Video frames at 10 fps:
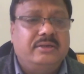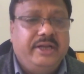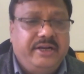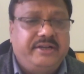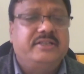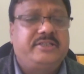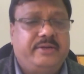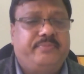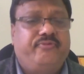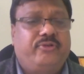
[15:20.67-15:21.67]

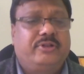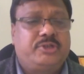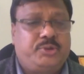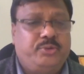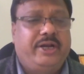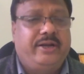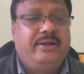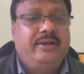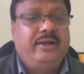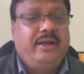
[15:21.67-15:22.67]
internship for the student.
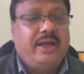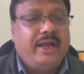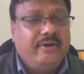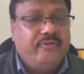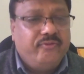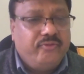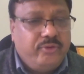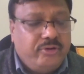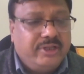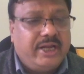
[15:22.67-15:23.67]
And
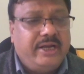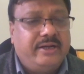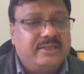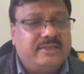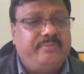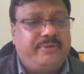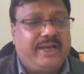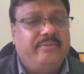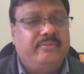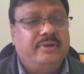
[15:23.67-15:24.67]
during the internship
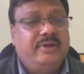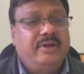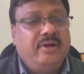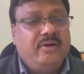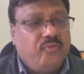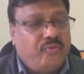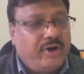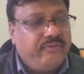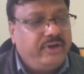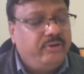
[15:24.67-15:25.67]
time,
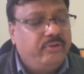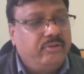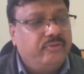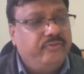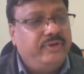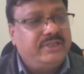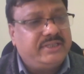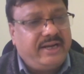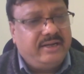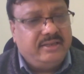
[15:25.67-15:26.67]
what we do, we
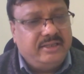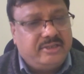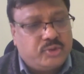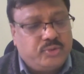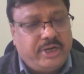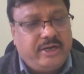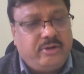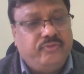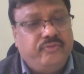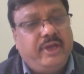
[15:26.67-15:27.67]
send these
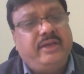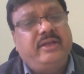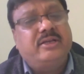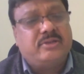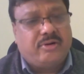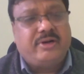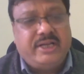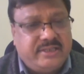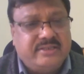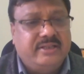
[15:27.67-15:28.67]
students to various
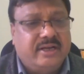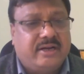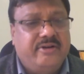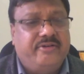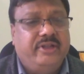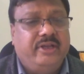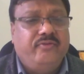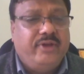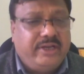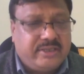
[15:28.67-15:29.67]
organizations in the country,
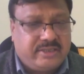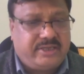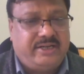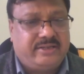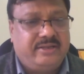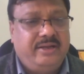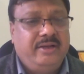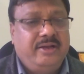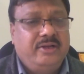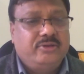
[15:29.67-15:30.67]
in various states.
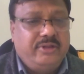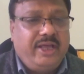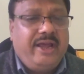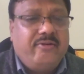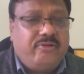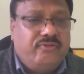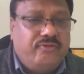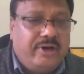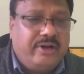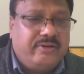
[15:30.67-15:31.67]
So they have to
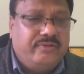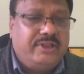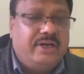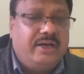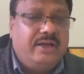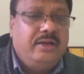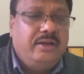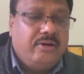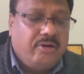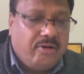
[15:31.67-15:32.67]
work with the
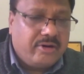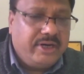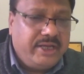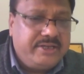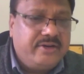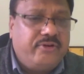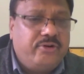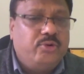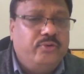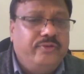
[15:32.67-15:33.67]
organization
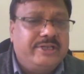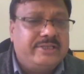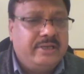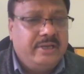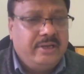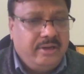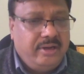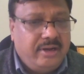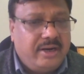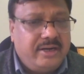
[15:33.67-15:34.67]
for two weeks,
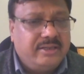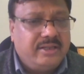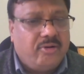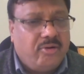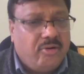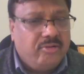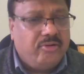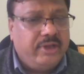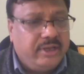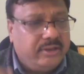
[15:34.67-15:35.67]
learn the
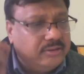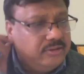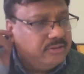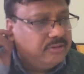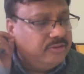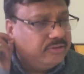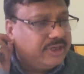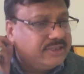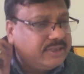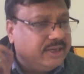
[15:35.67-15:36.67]
ongoing, you know, you
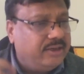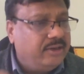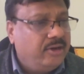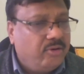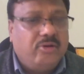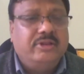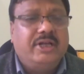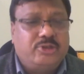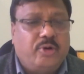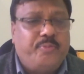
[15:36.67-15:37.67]
can say on
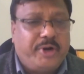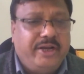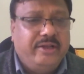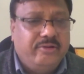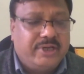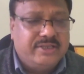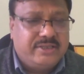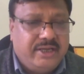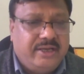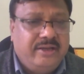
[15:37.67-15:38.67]
the job training, you can
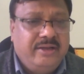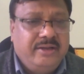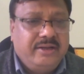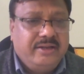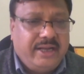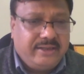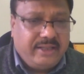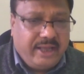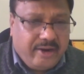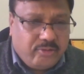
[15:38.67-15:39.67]
say, that
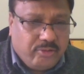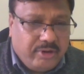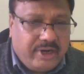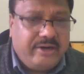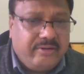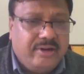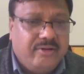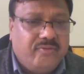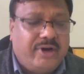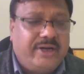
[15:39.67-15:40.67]
they have to learn
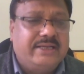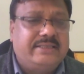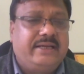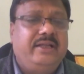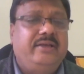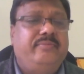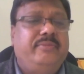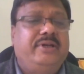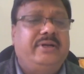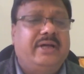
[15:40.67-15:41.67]
uh, what exactly
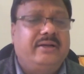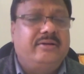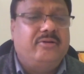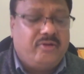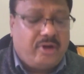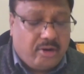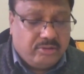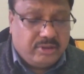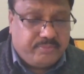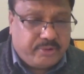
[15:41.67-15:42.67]
being done or
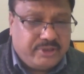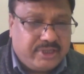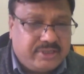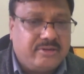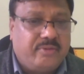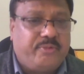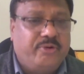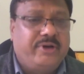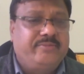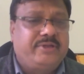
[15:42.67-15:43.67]
how the projects or
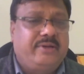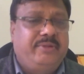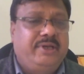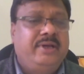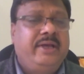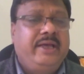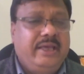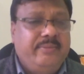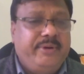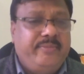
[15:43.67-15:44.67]
programs are being
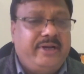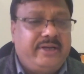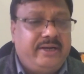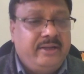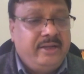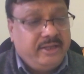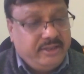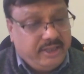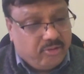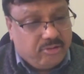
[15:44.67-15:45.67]
implemented
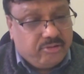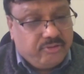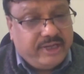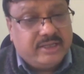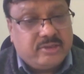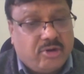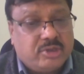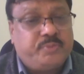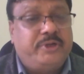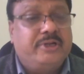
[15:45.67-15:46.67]
they go to various
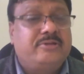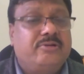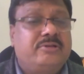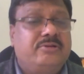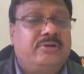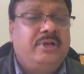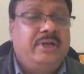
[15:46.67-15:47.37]
hospitals also